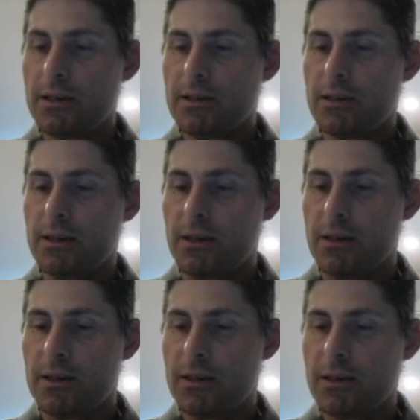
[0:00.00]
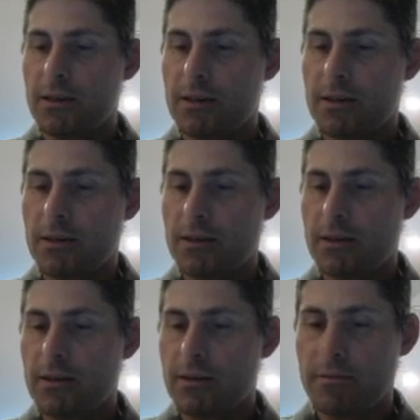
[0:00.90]
I see that
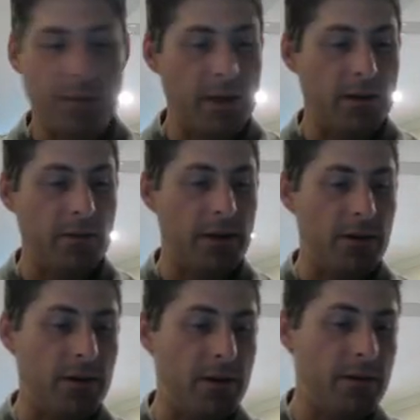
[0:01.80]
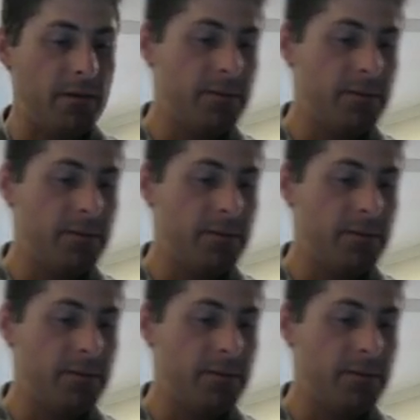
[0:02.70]
battery on.